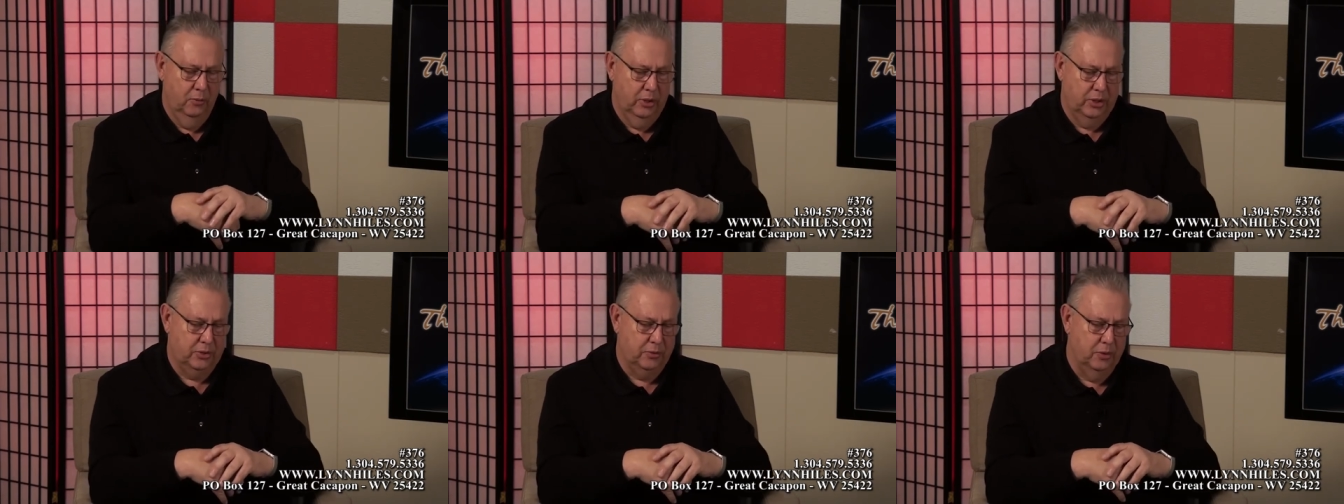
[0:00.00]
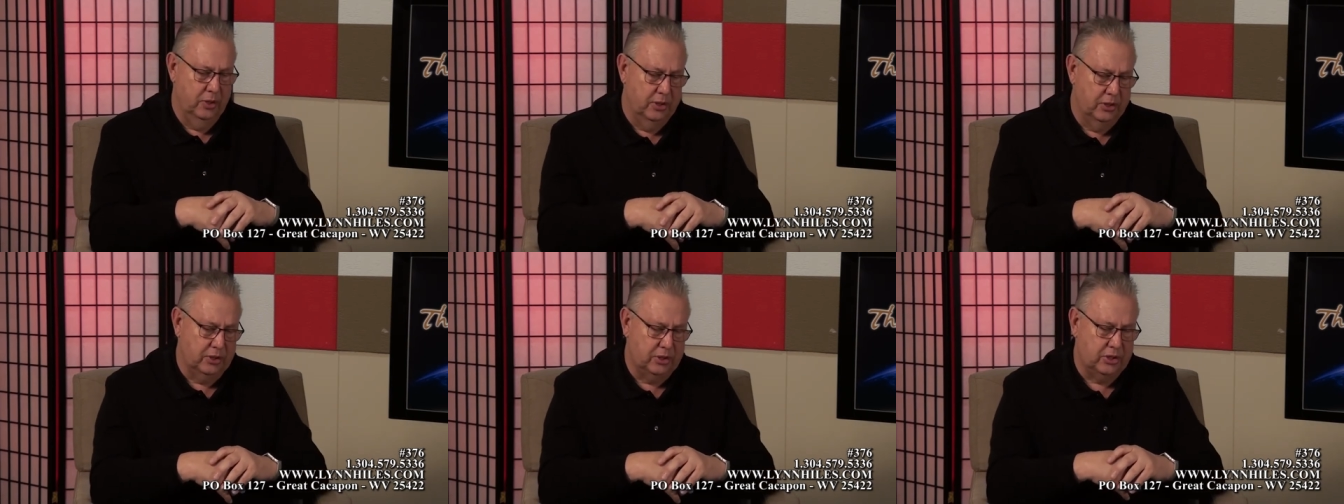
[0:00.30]
which
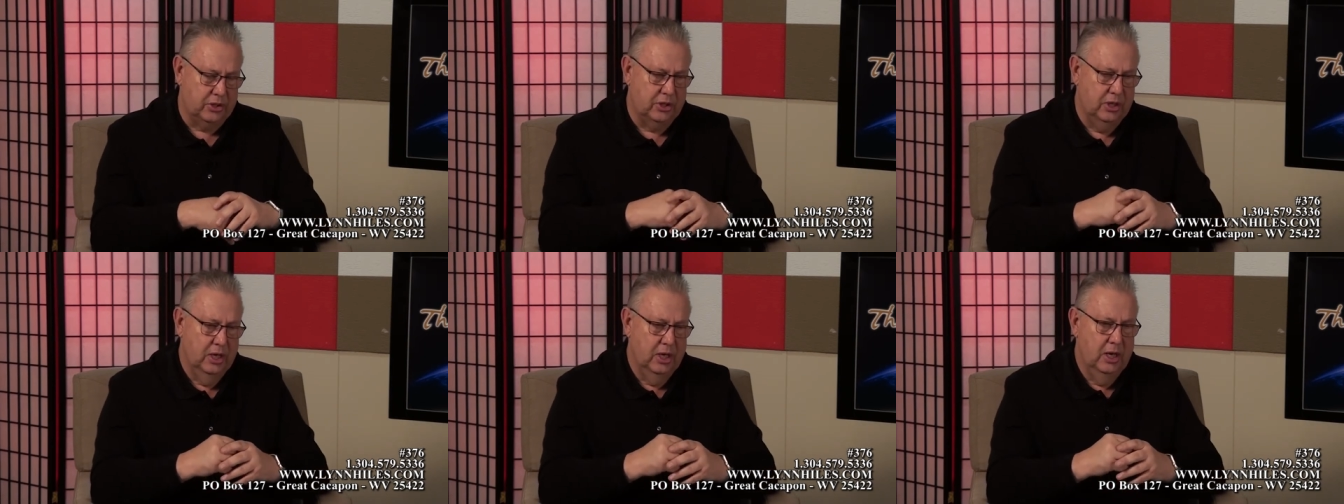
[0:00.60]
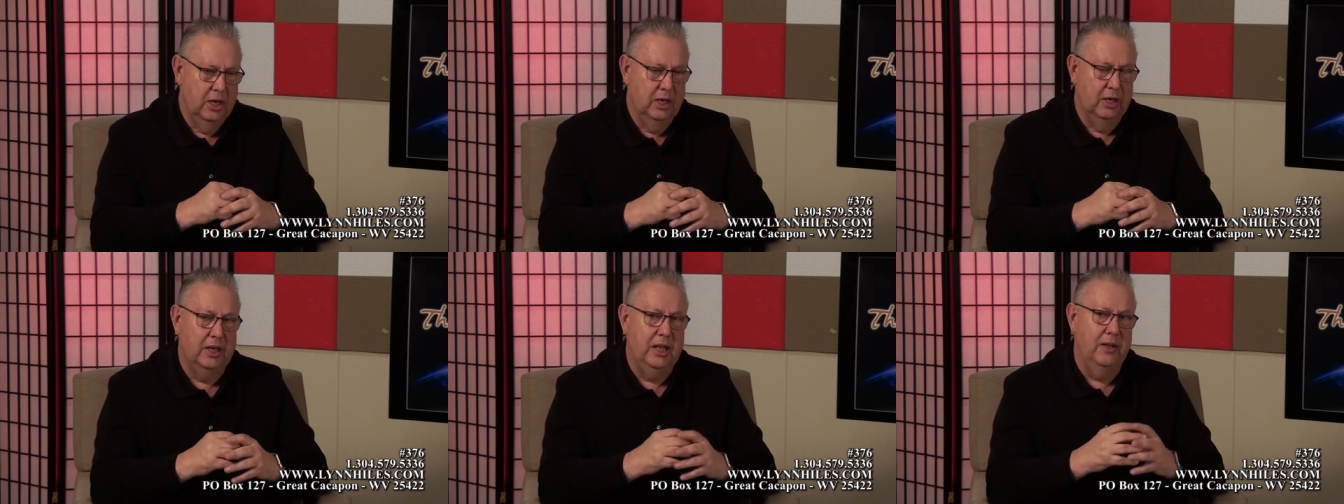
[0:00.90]
was
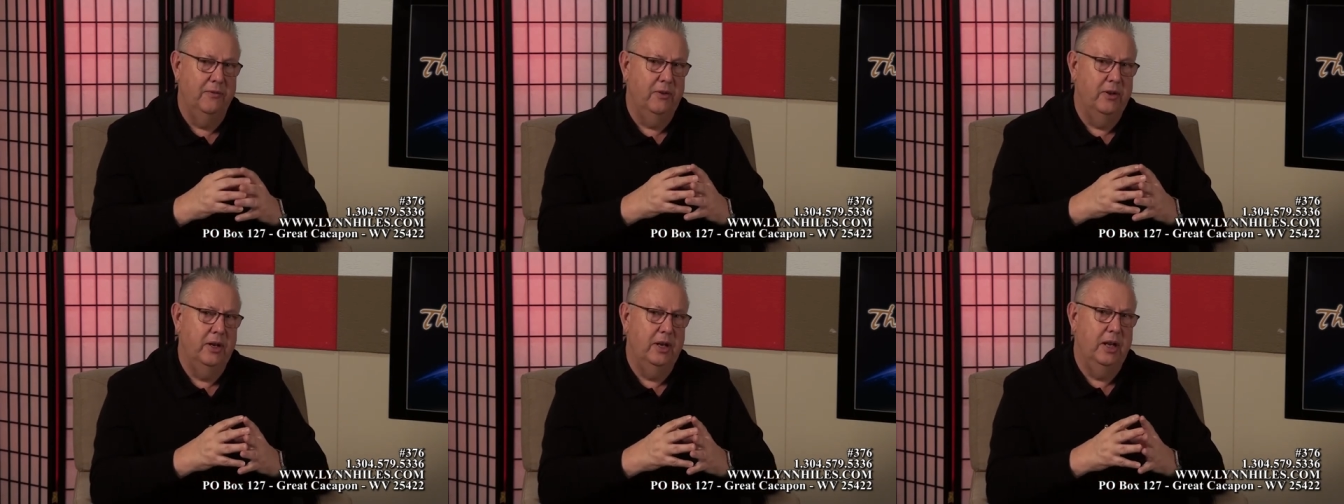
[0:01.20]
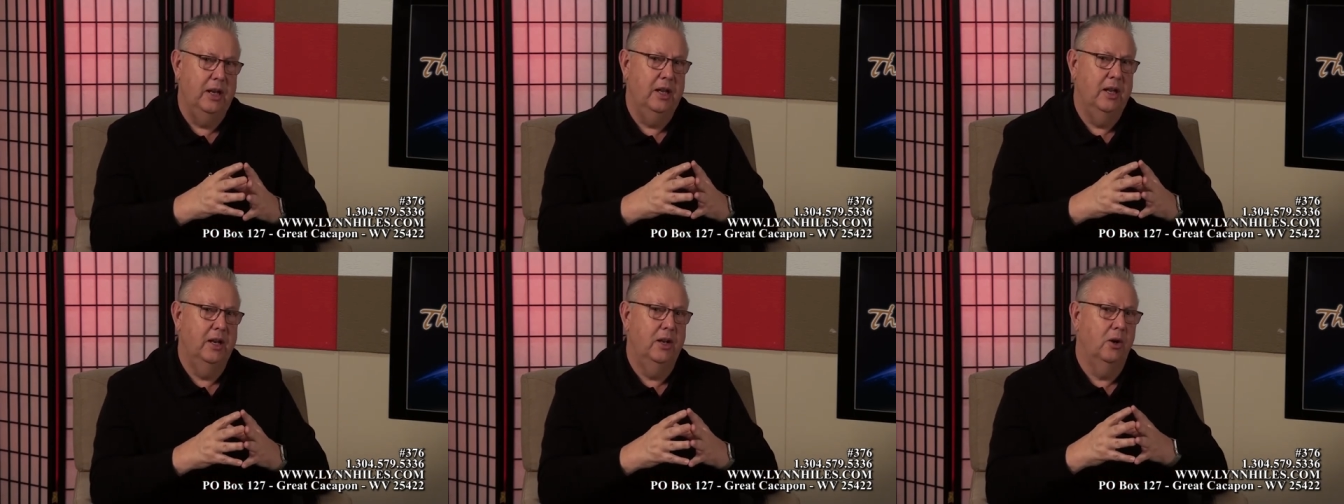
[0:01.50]
given
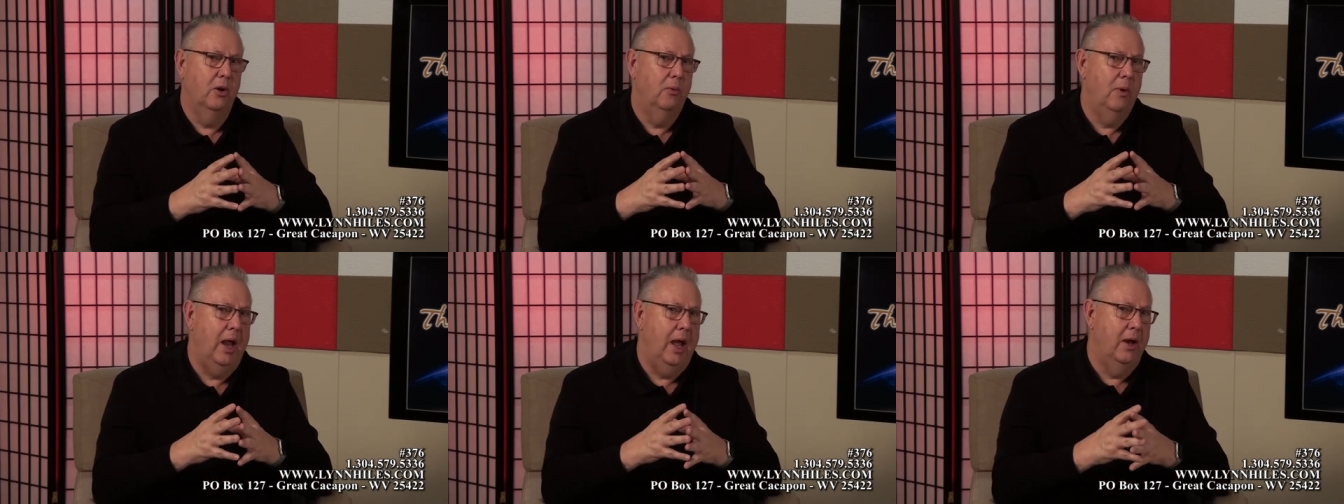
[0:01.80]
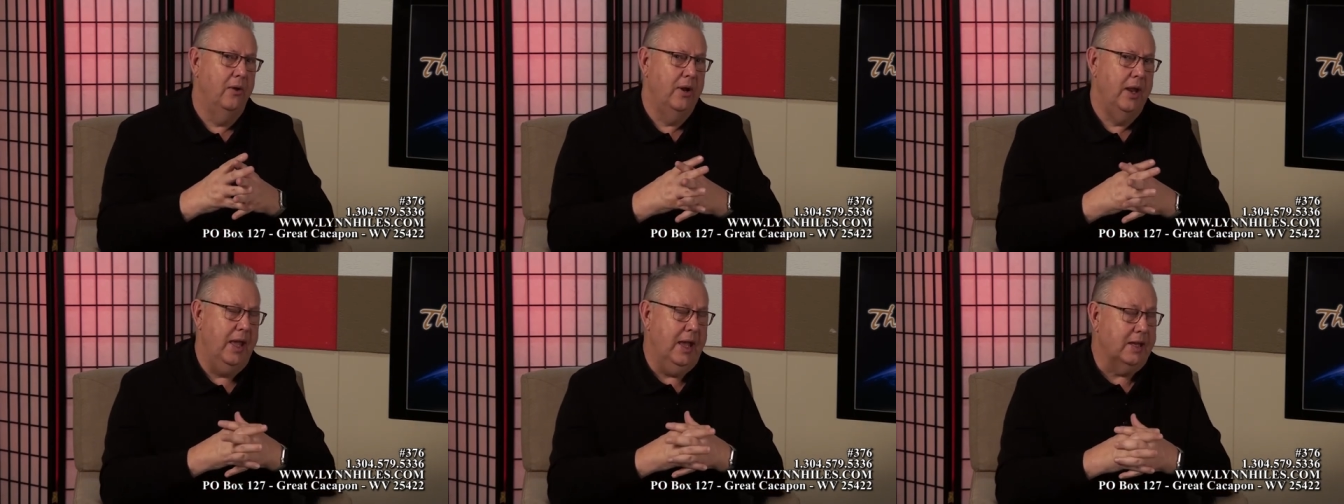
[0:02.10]
in
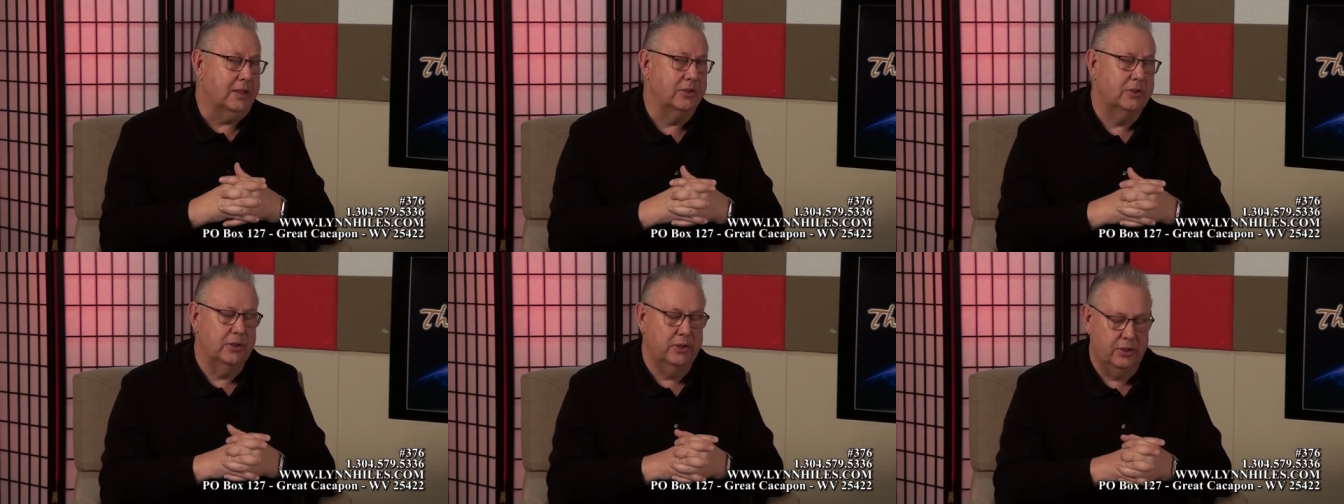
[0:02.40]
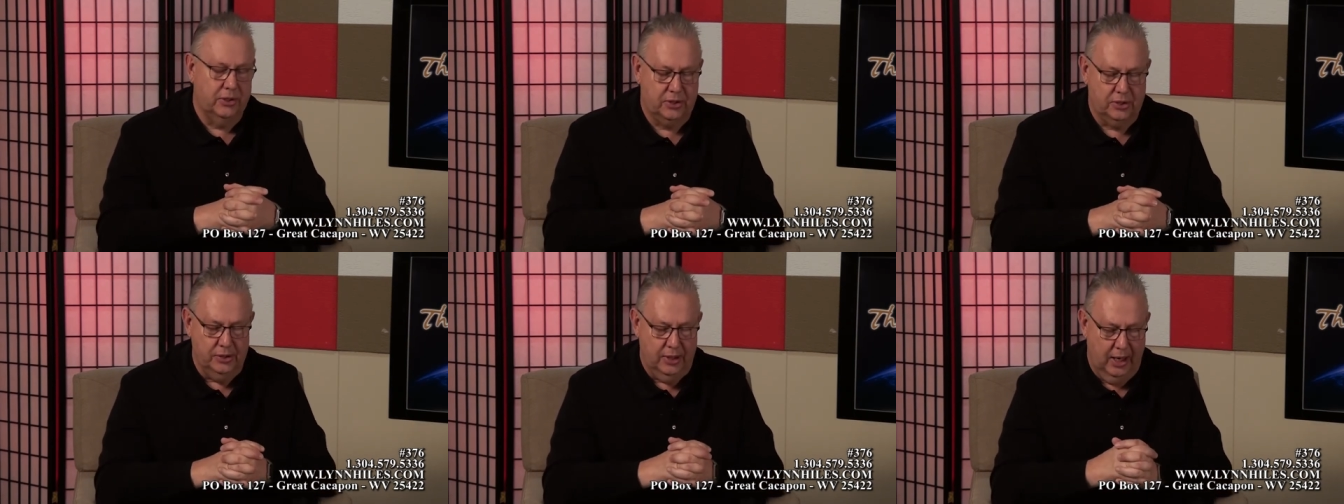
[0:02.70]
around
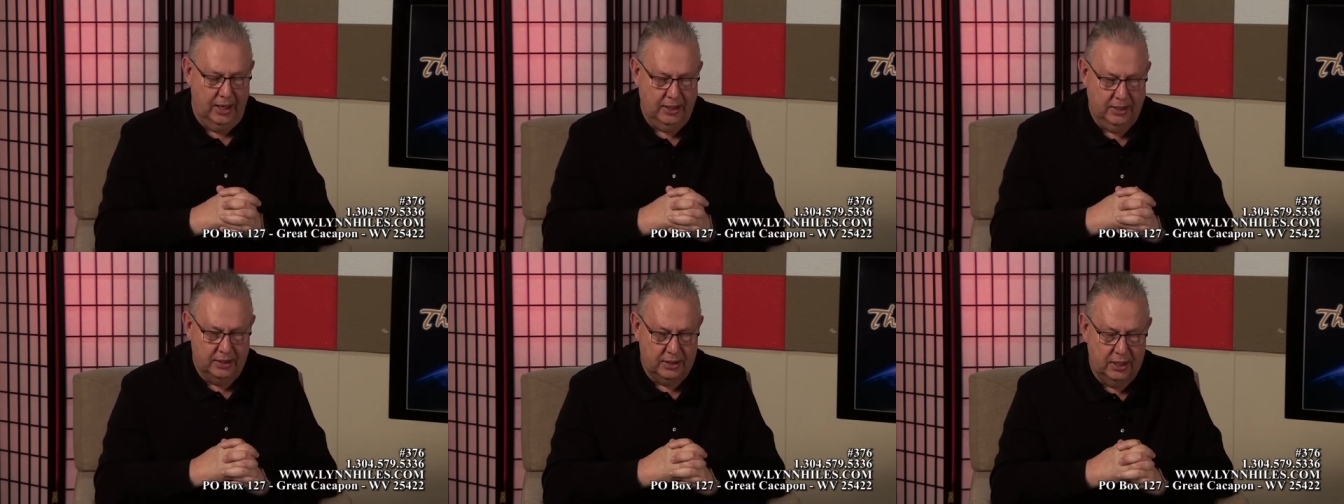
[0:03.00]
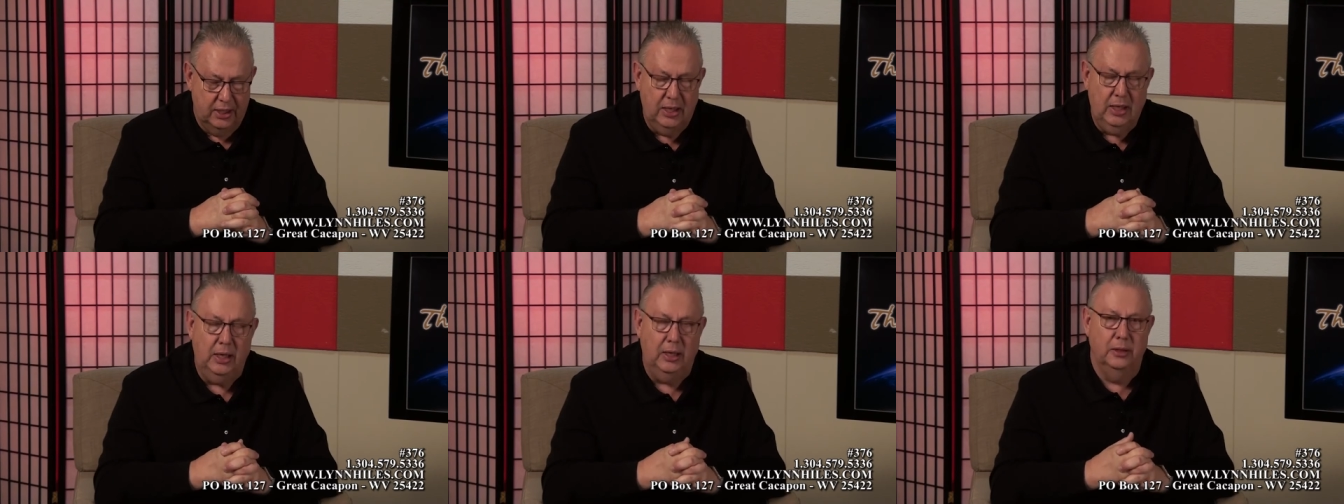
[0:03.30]
Exodus
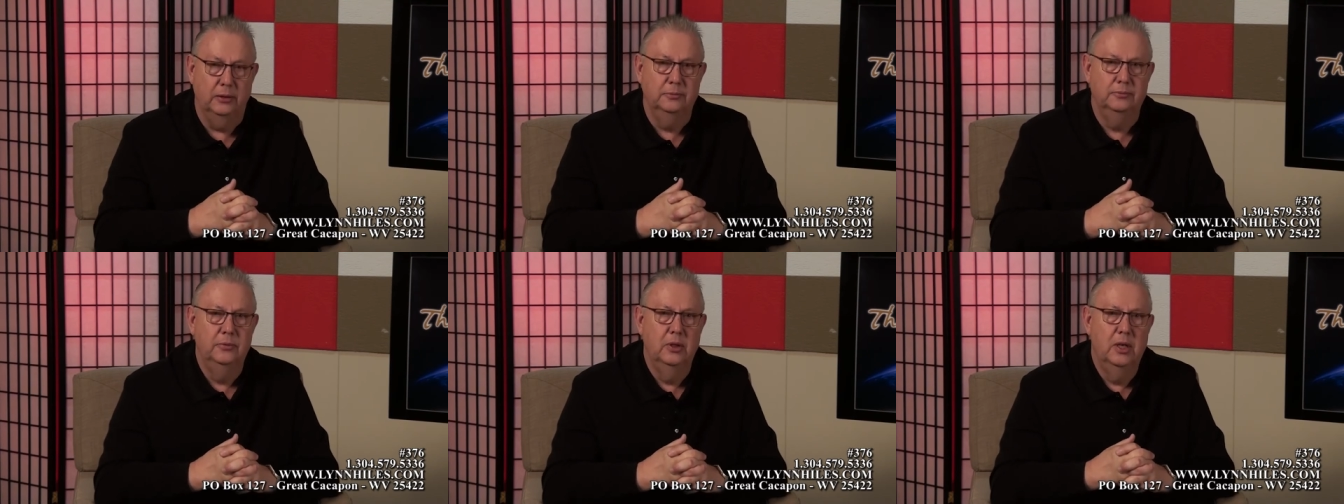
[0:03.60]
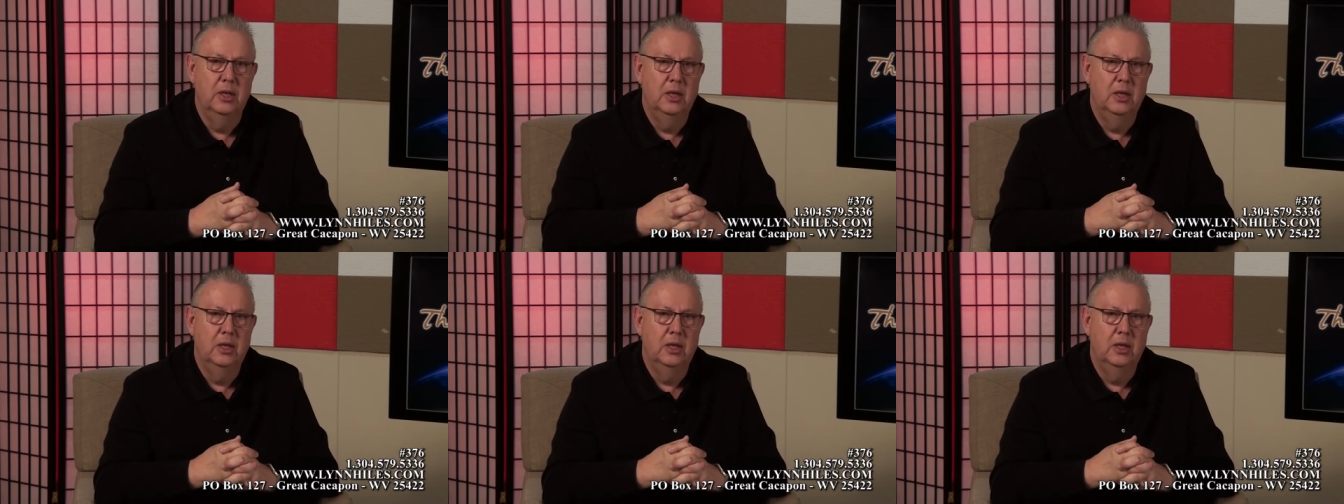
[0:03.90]
19.